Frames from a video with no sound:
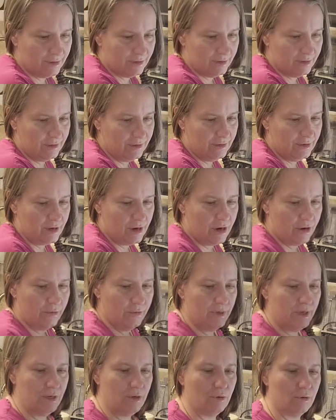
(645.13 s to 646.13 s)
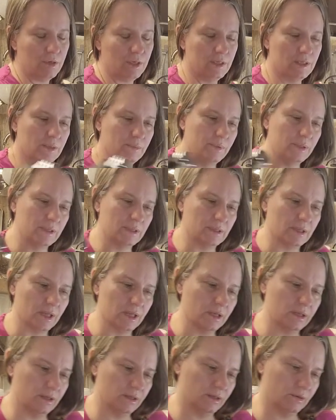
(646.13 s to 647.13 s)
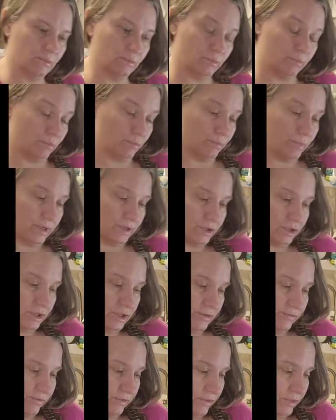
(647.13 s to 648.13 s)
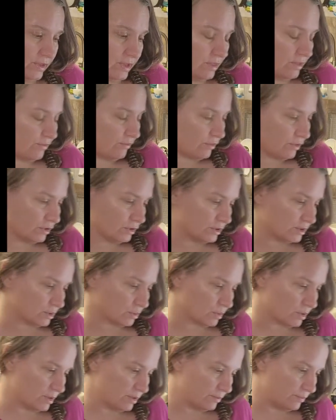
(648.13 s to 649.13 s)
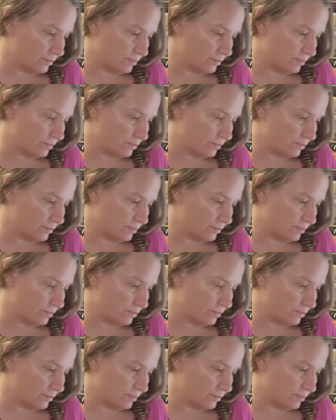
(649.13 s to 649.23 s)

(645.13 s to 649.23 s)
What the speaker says: is already going to be much different than the first one.